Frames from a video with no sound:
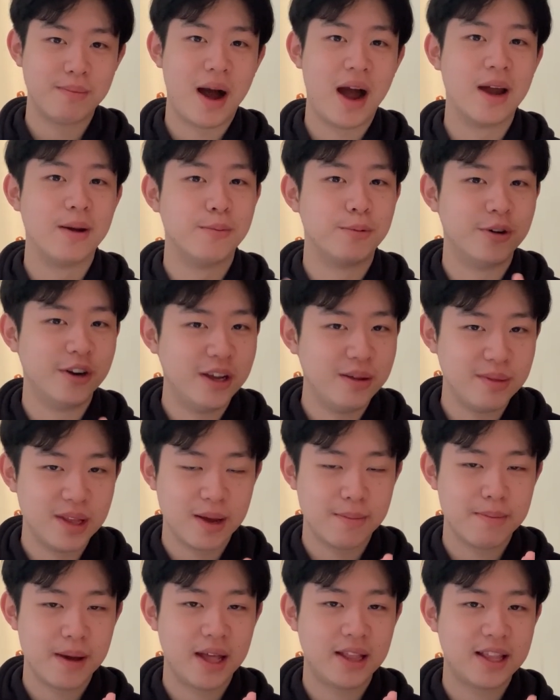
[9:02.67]
buying
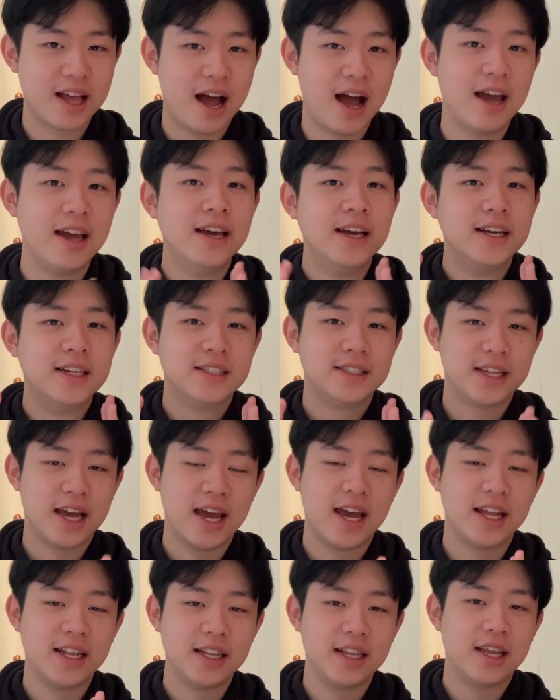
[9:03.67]
premium Bandai,
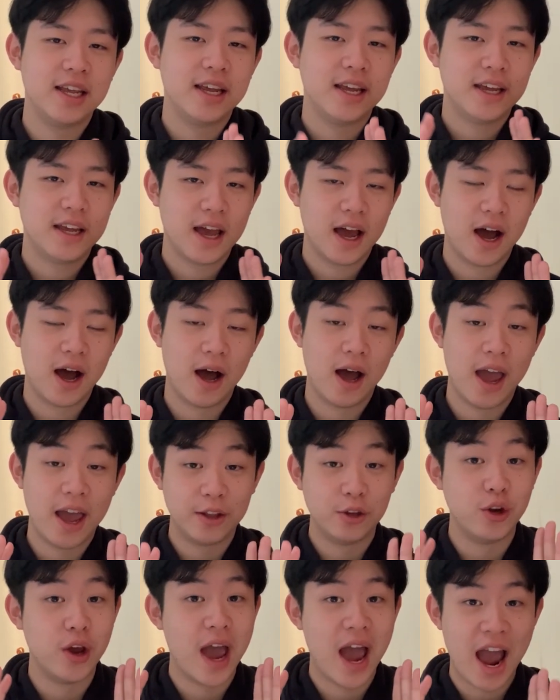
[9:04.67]
then uh,
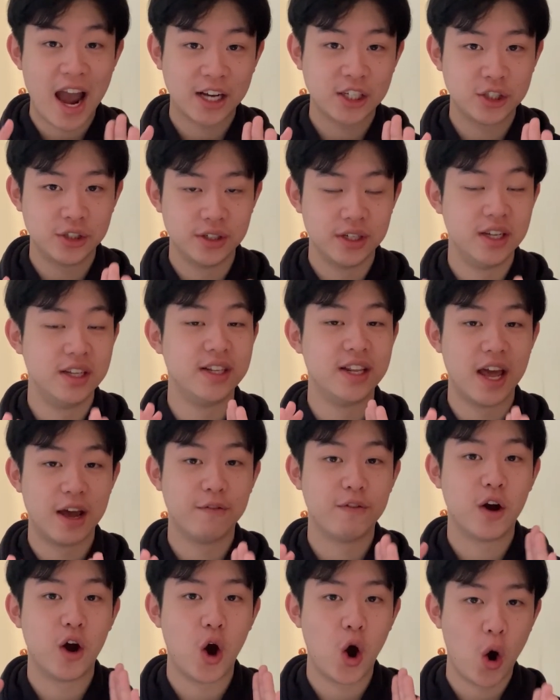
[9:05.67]
and you actually
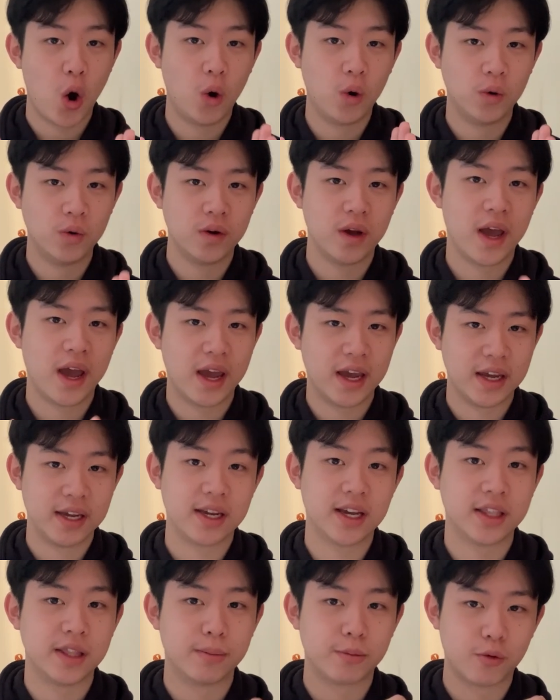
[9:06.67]
never own a
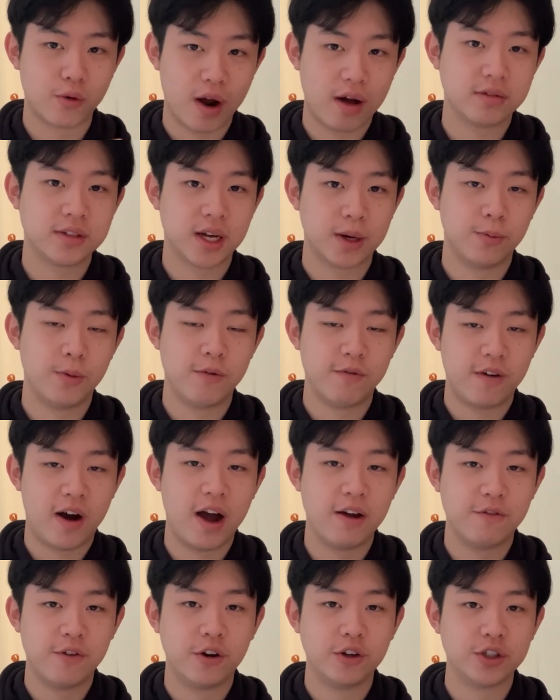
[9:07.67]
Gundam Ground Type
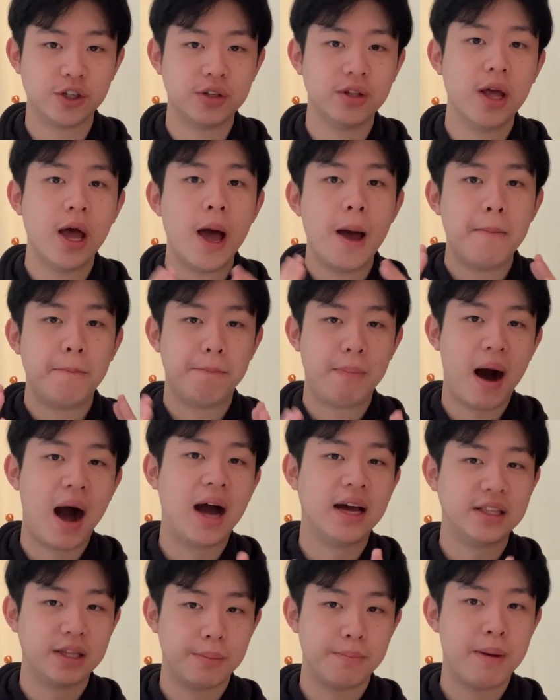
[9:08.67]
Revive version,
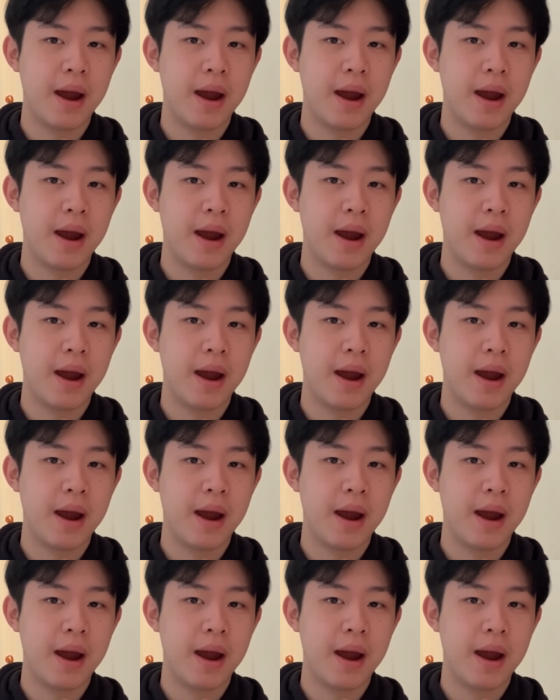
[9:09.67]
buy the